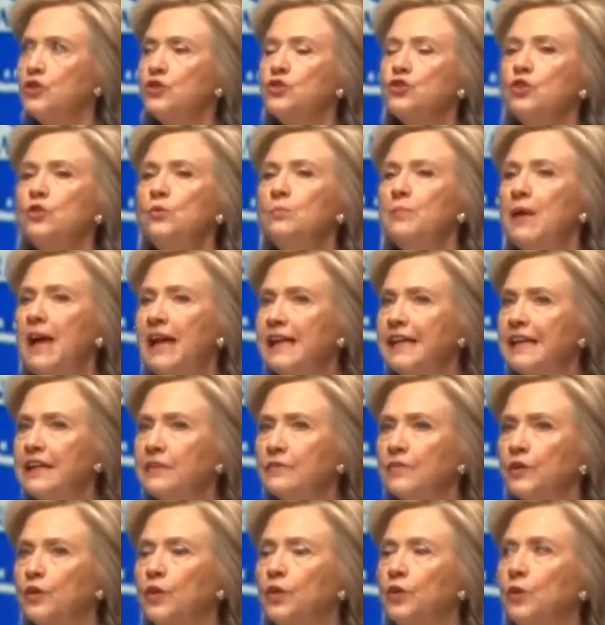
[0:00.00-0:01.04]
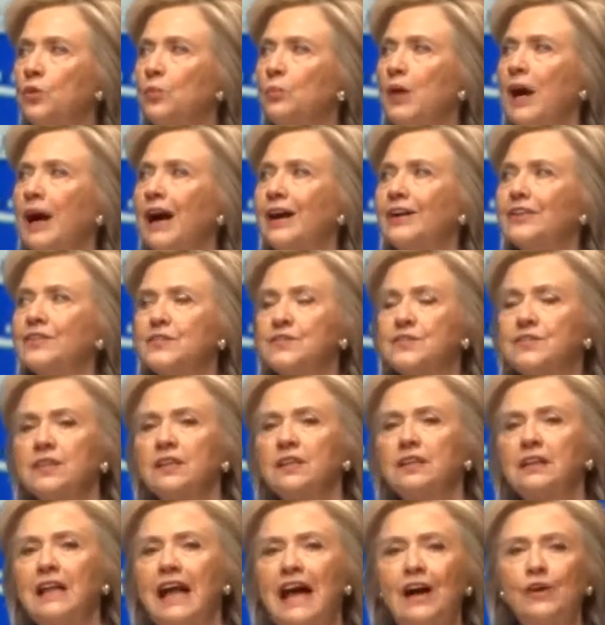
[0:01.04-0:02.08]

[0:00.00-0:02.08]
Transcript: too many of whom are still